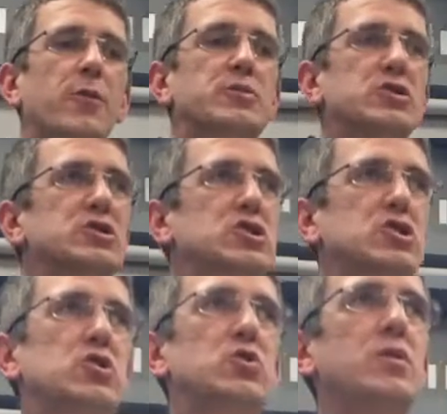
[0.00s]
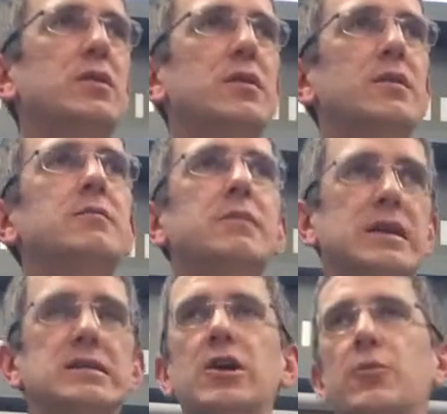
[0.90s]
Option two
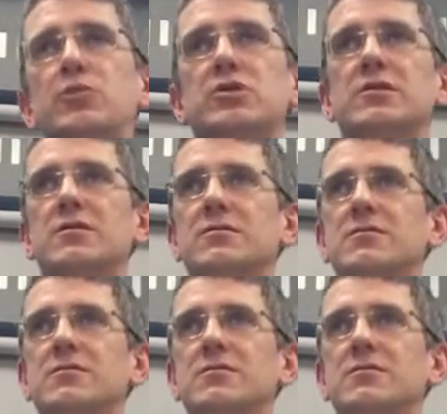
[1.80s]
is an option.